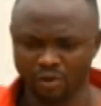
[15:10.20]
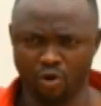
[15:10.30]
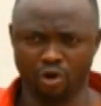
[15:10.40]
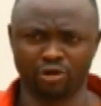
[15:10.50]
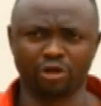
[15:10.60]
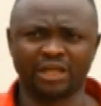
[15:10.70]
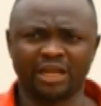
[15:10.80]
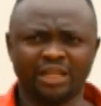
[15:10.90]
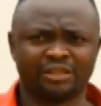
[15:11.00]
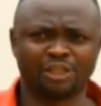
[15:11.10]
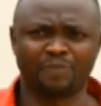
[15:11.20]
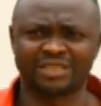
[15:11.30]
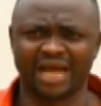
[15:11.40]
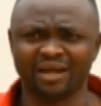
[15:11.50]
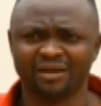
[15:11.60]
Other than the
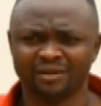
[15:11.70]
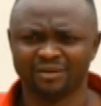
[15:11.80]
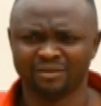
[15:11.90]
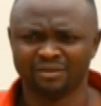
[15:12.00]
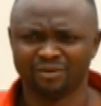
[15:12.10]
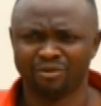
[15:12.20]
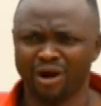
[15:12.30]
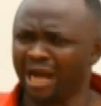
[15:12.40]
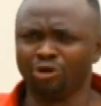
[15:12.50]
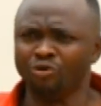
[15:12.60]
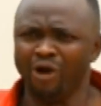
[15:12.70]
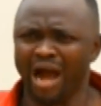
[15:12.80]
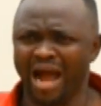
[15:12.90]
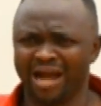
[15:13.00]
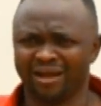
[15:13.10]
trespasser? I don't know her.